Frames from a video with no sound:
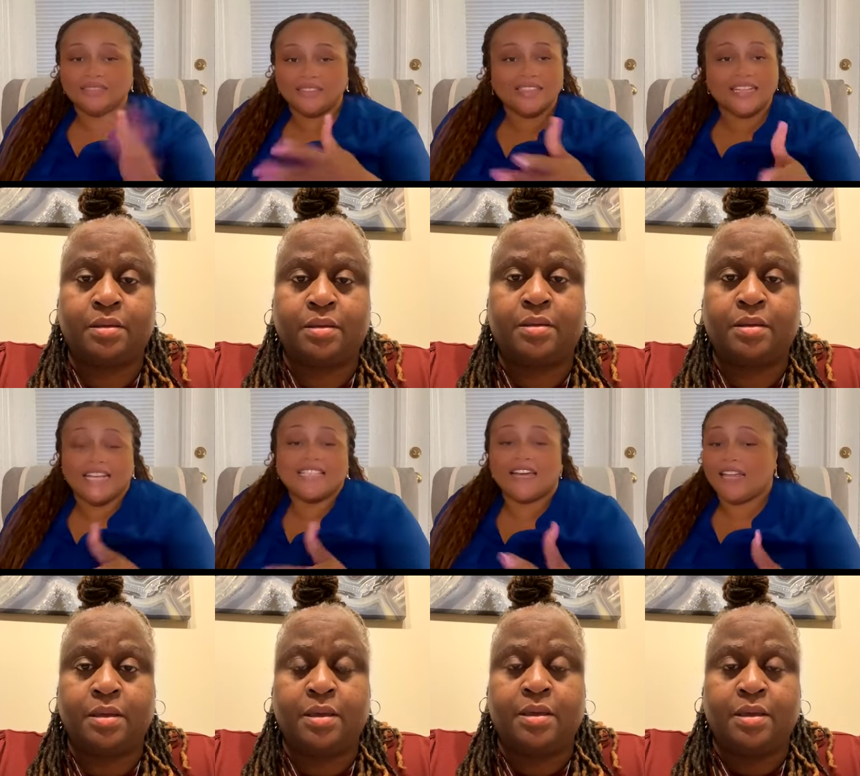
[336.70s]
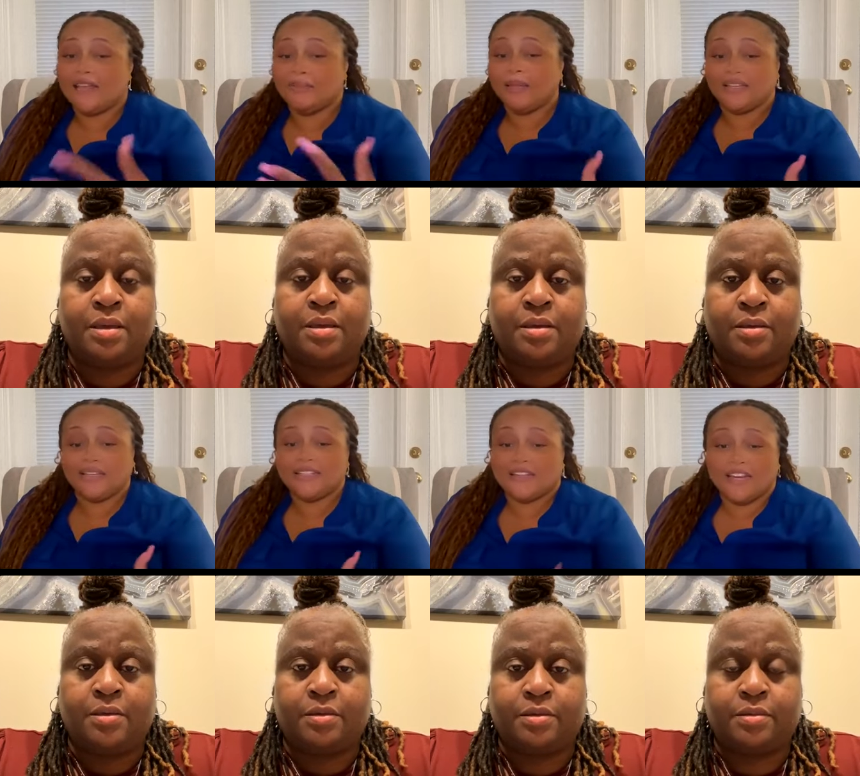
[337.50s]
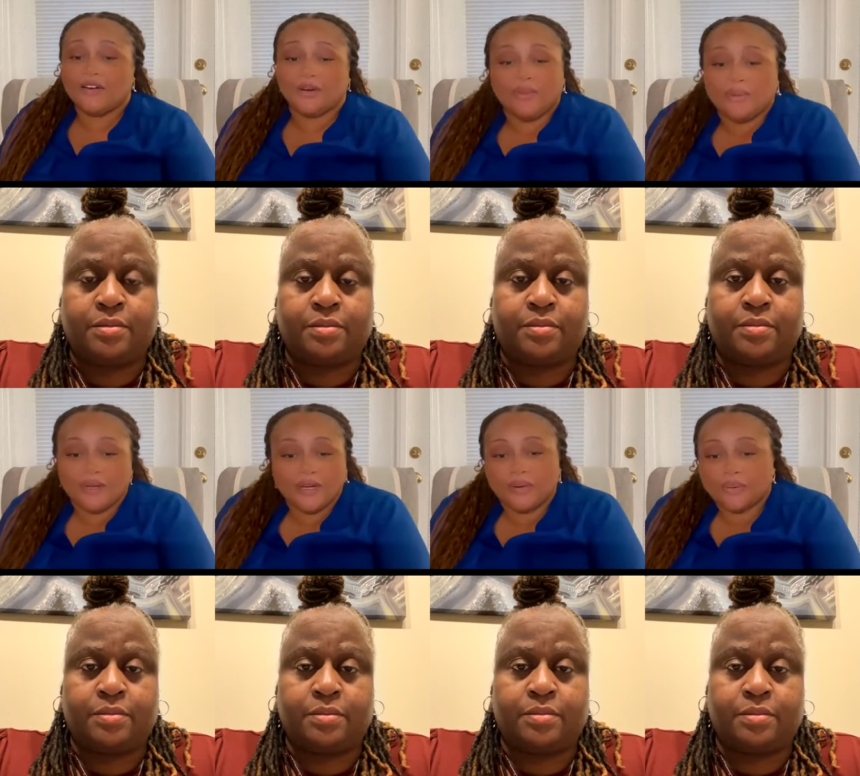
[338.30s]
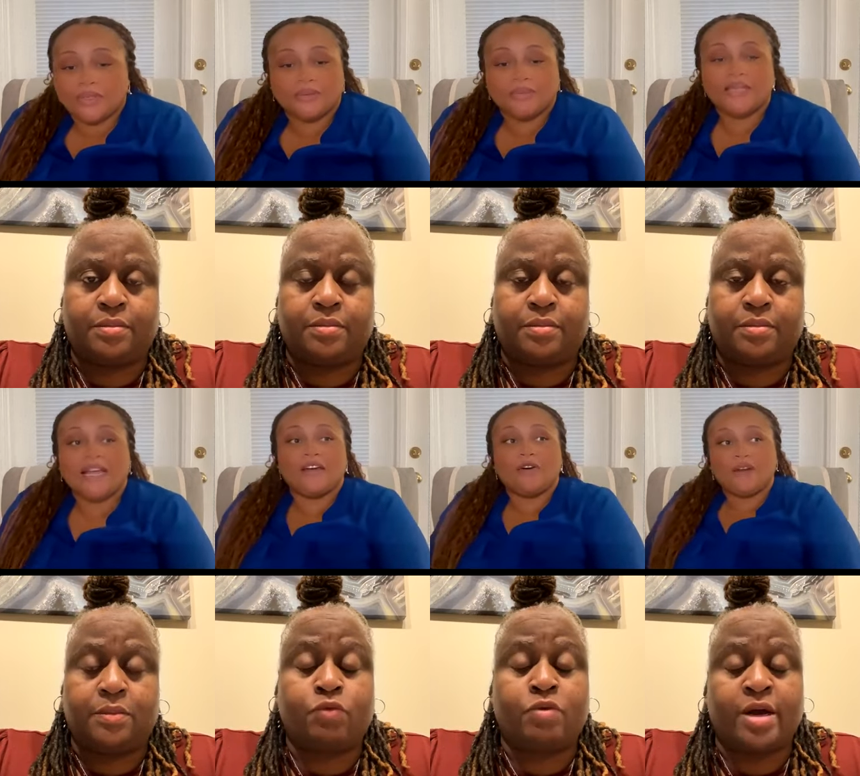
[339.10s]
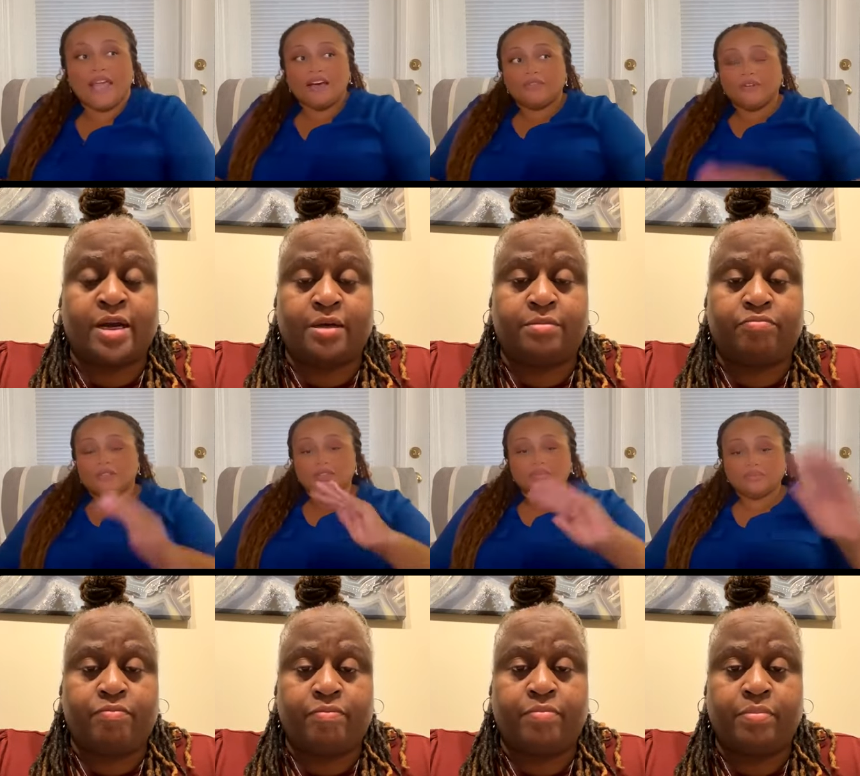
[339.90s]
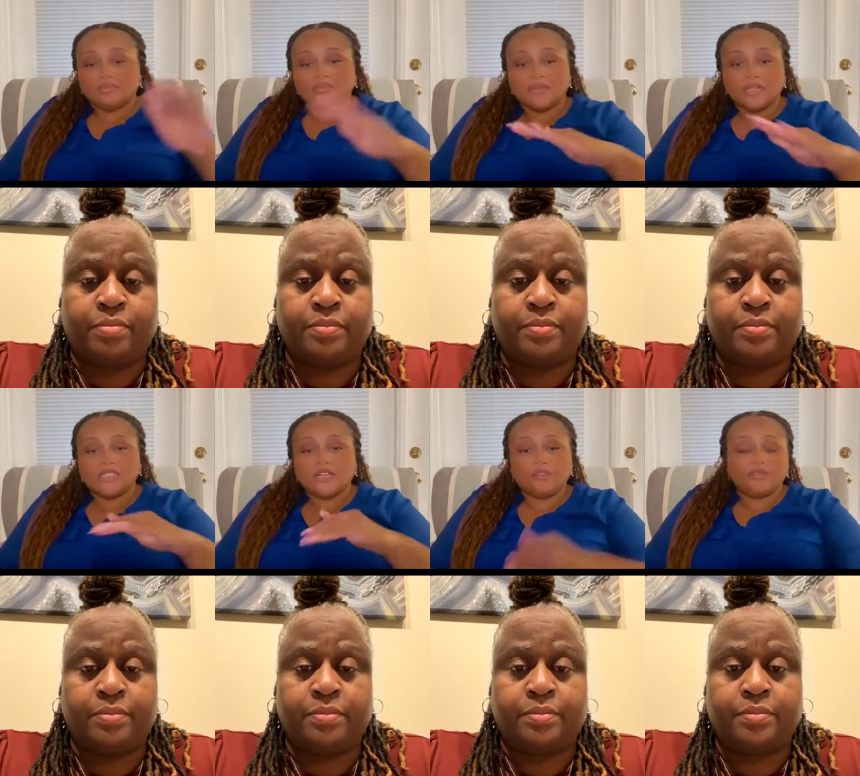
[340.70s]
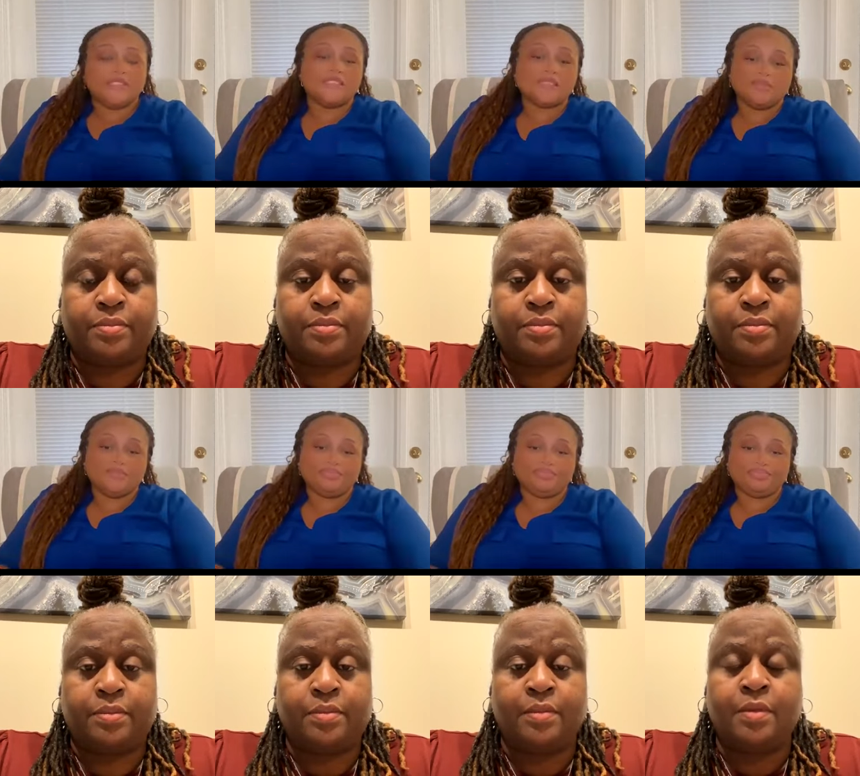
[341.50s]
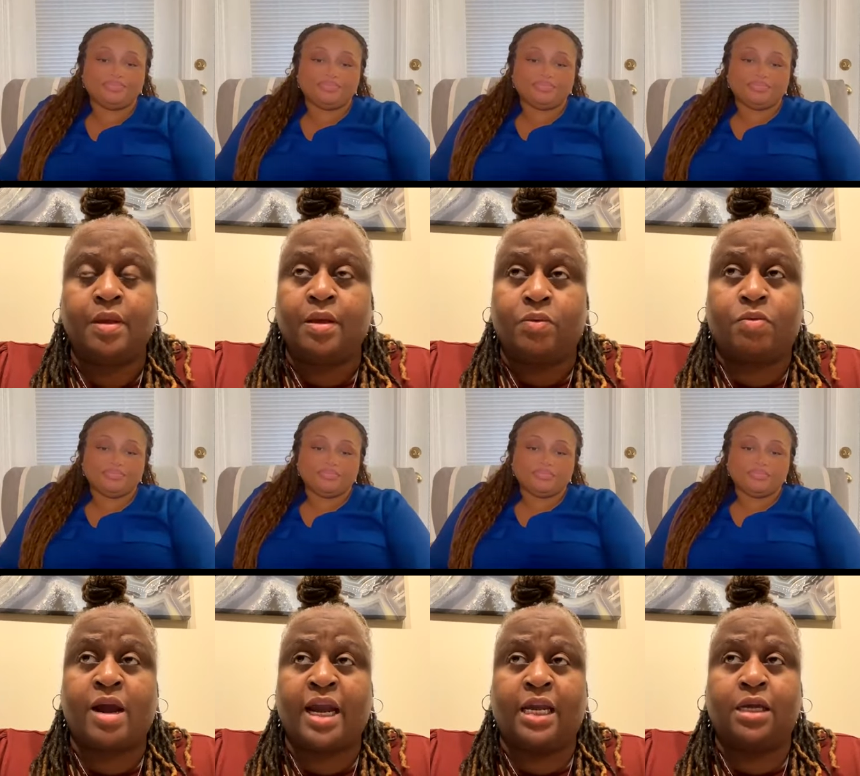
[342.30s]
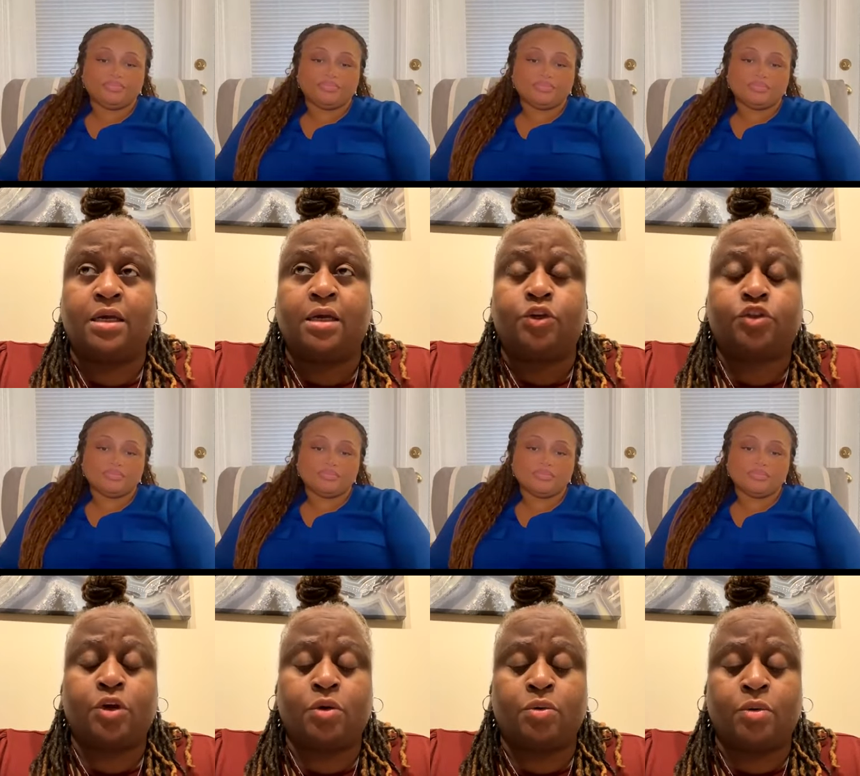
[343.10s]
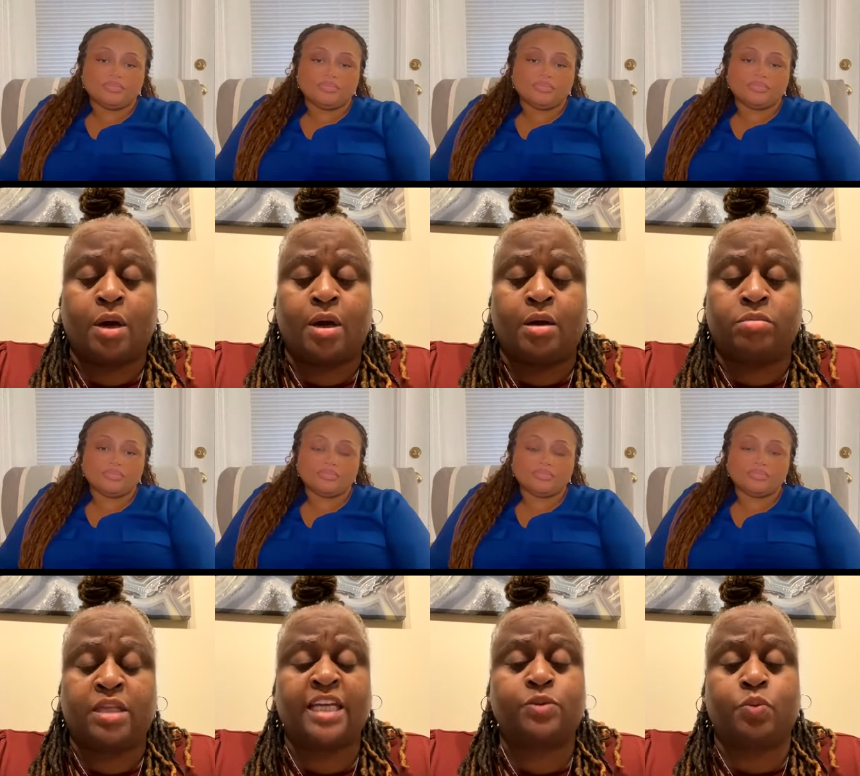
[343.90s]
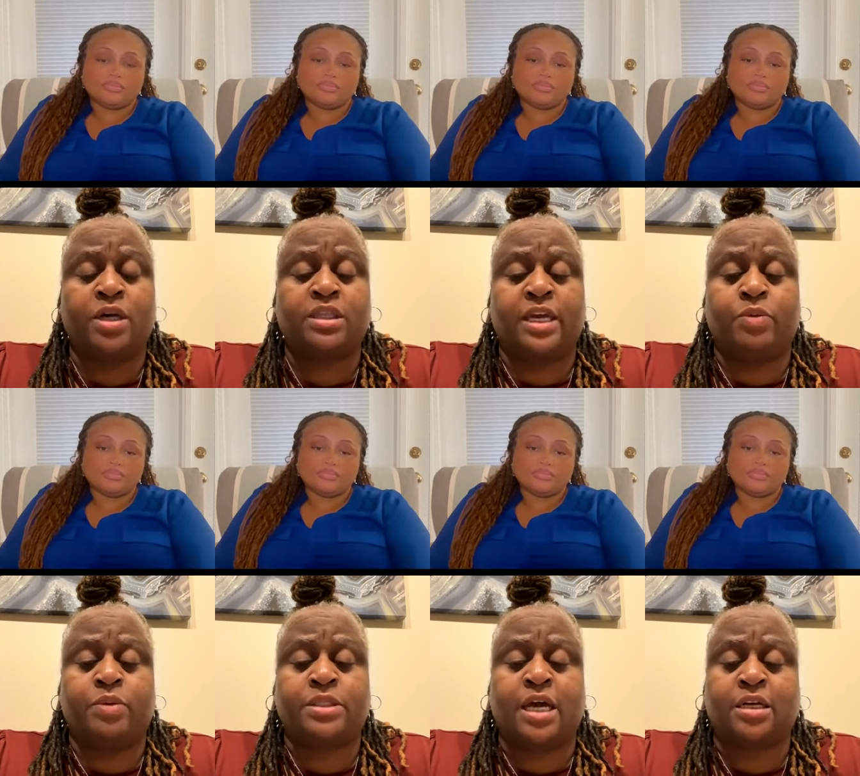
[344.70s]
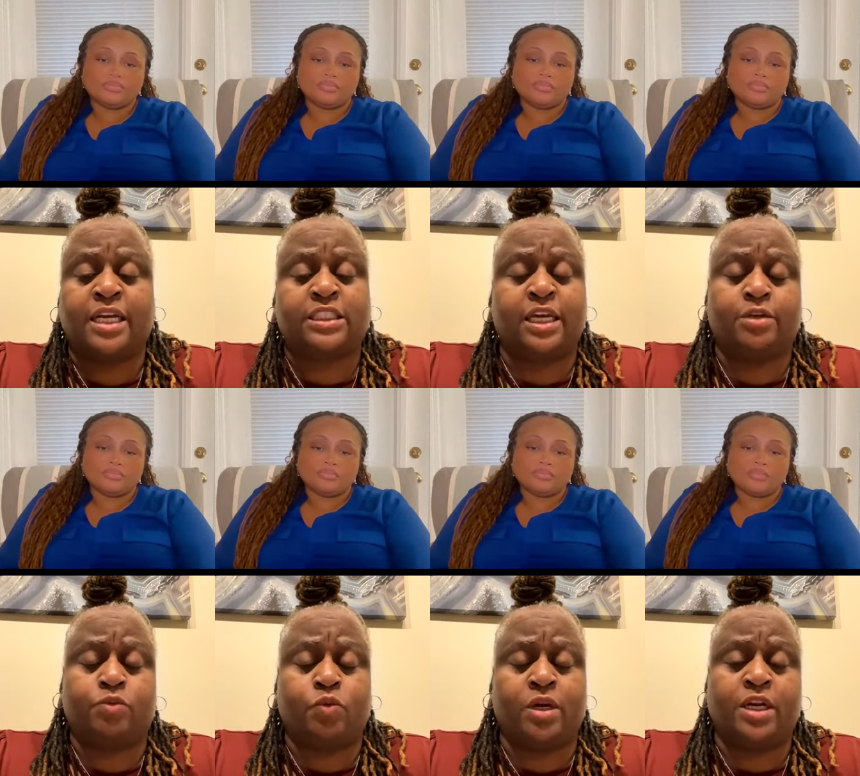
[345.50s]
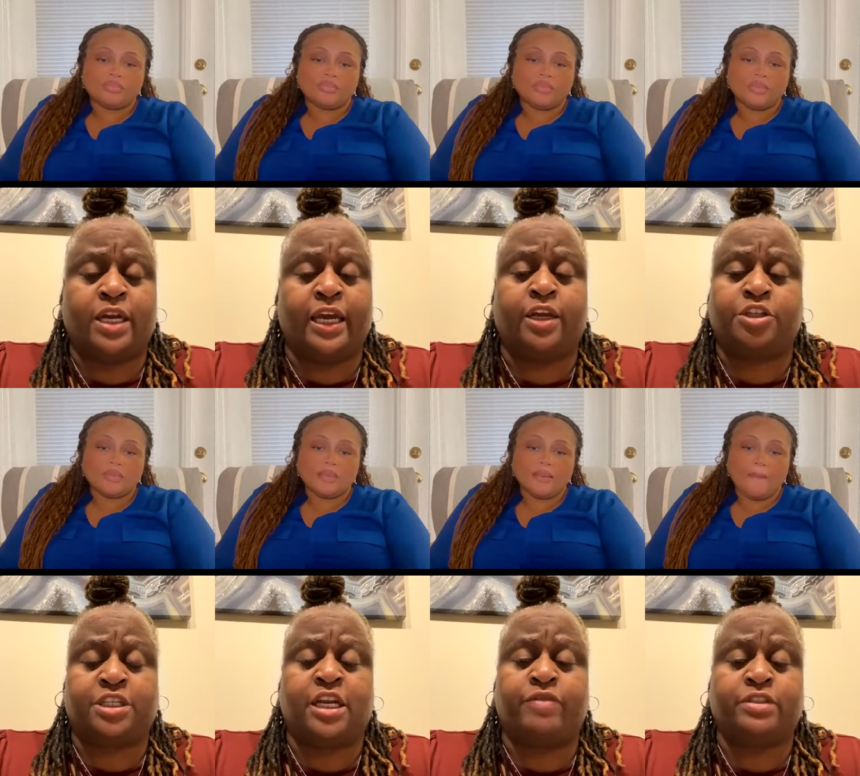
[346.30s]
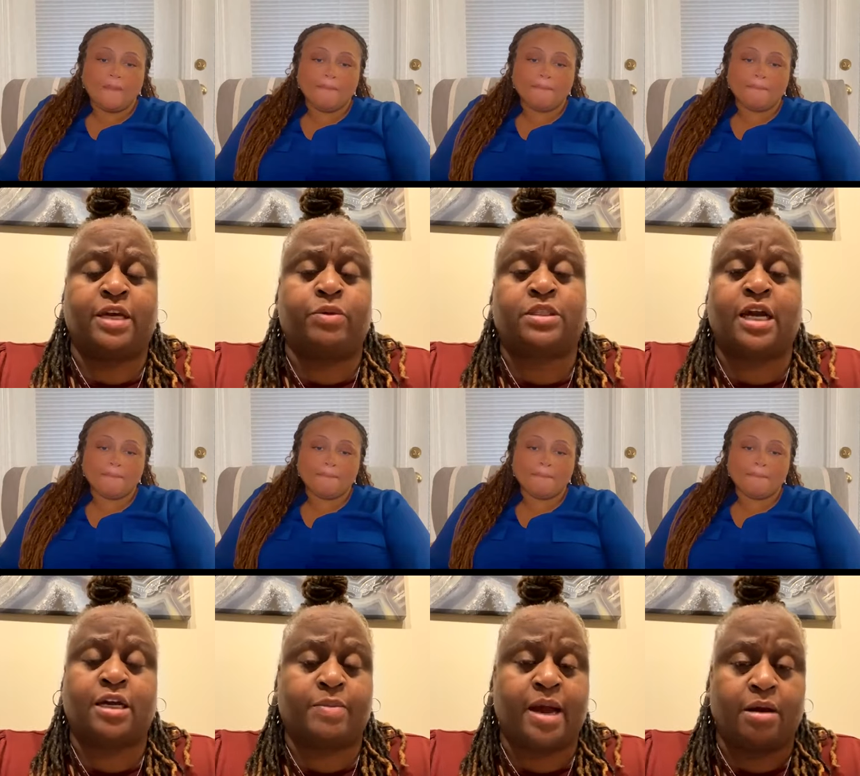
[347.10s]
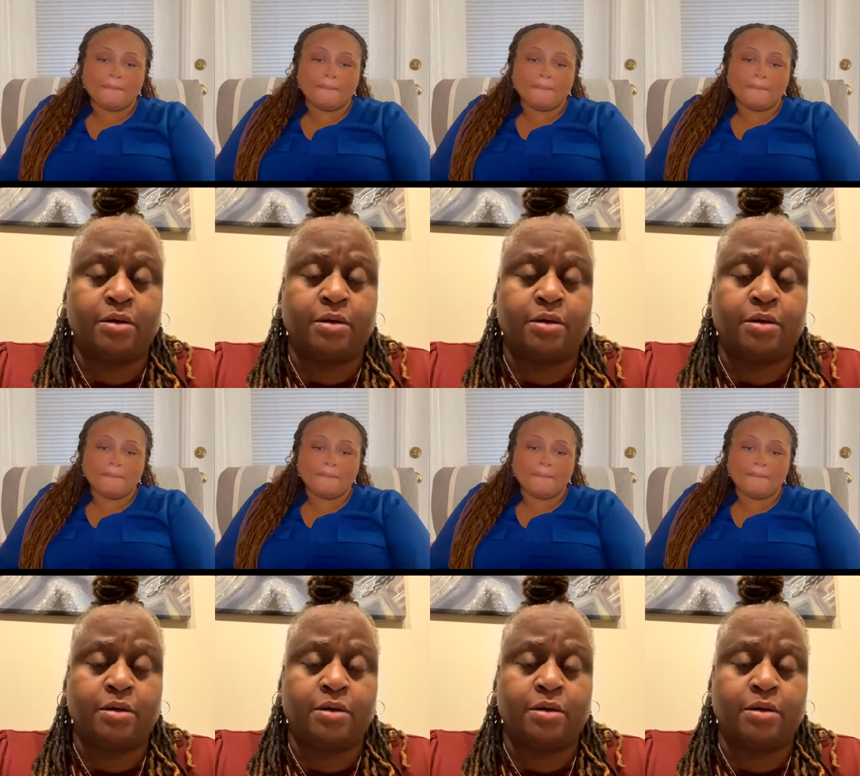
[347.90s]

Speaker 1: then that's how they be that's how they're gonna be when they grow up they're not gonna have a a surface
Speaker 2: right so um, that's one thing when we talk. That's that one of the energy levels that we're talking about.